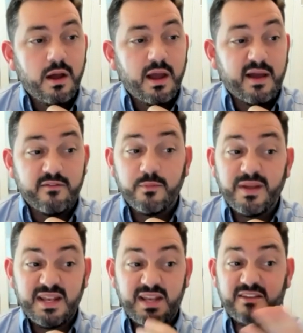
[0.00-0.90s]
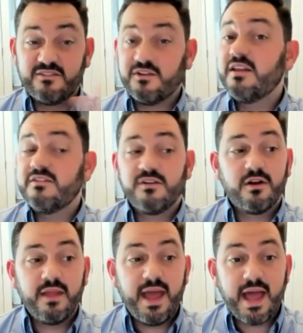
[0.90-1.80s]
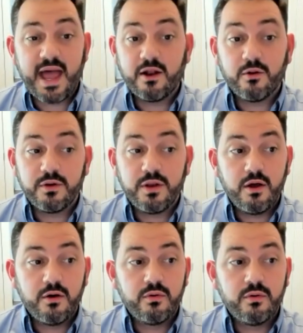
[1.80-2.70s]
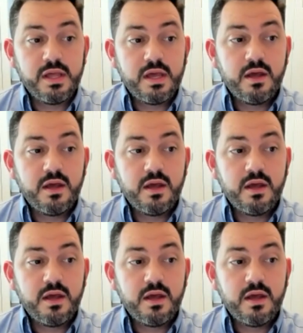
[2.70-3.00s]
Have there been any studies done on that? I don't know.